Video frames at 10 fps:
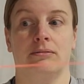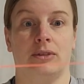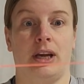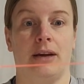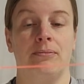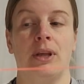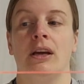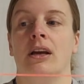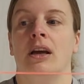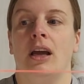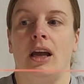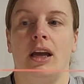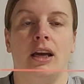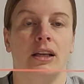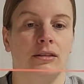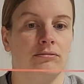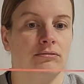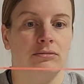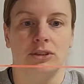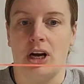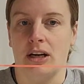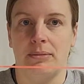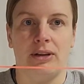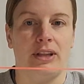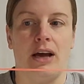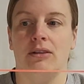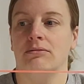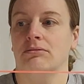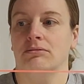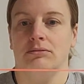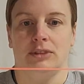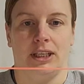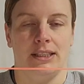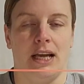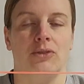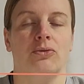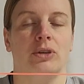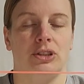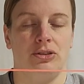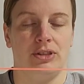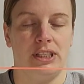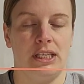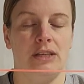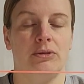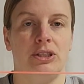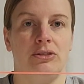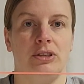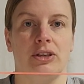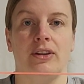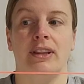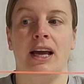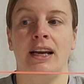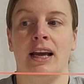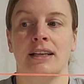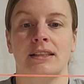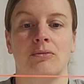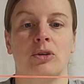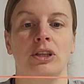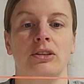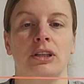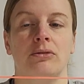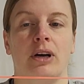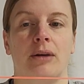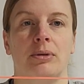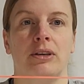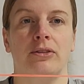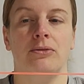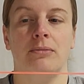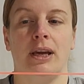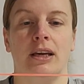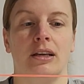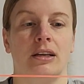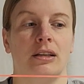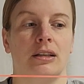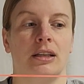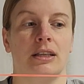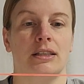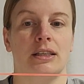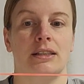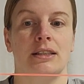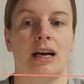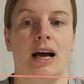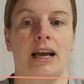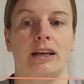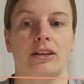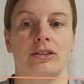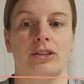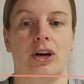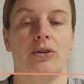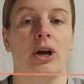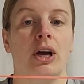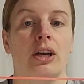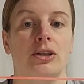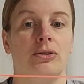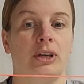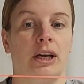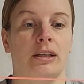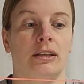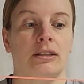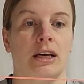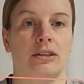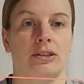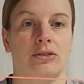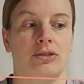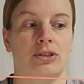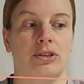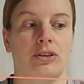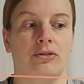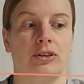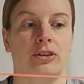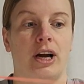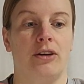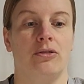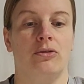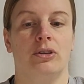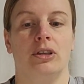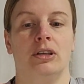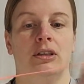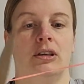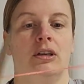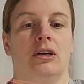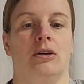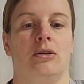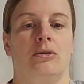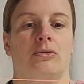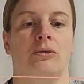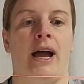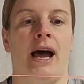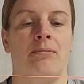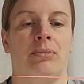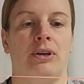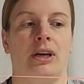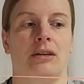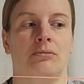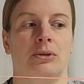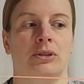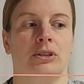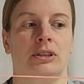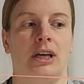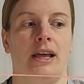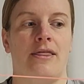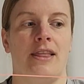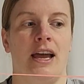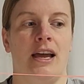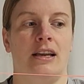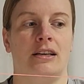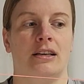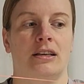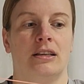okay? And talk about that. Like I said, what do you see? What do you hear? Then ask them, what do you think will happen if you make this tighter? So you can tell the students to go further out, or wrap and pull and then